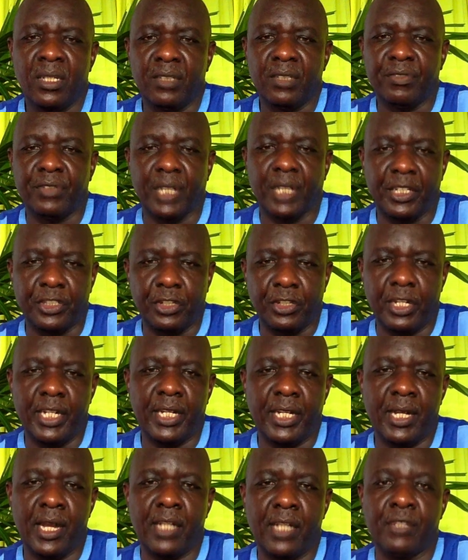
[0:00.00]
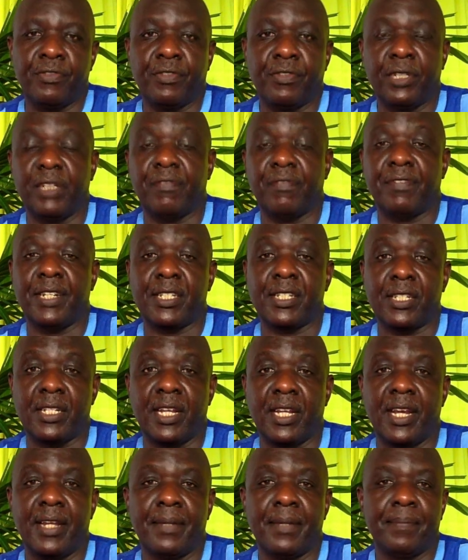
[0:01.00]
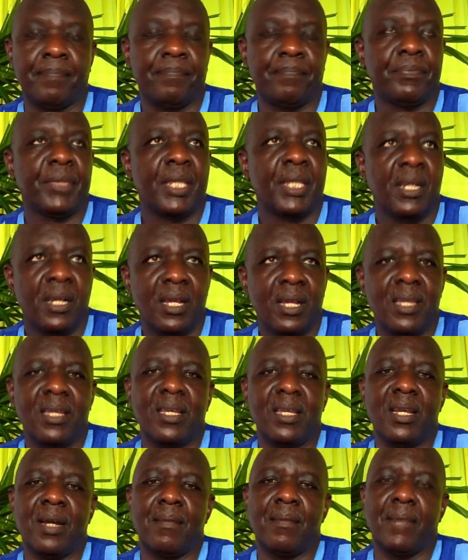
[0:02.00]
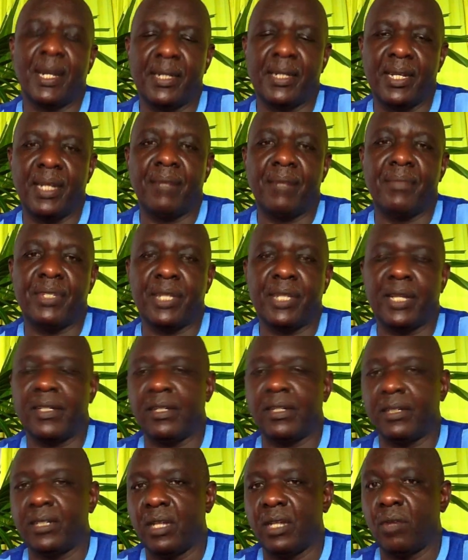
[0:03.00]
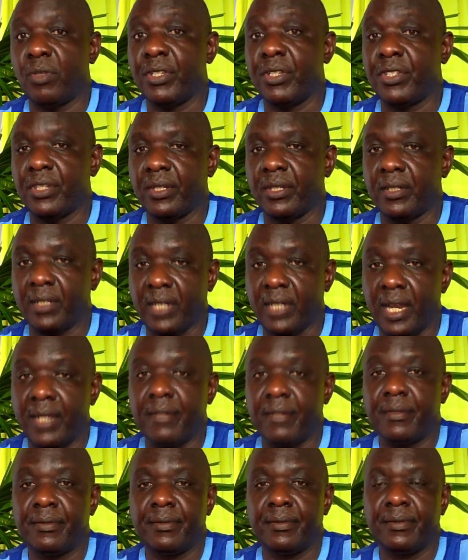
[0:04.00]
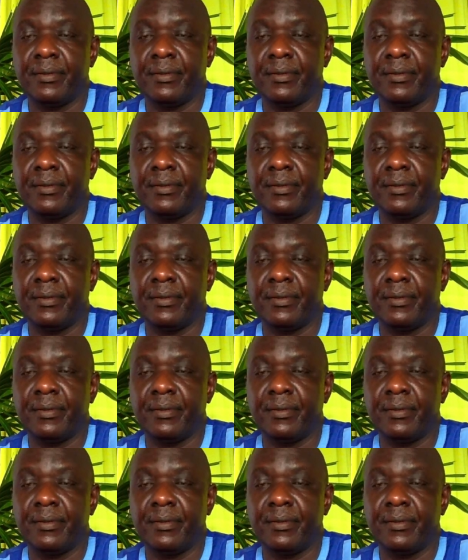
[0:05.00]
If you are joining us for the first time, here my name is Dr. Wilson Tayo,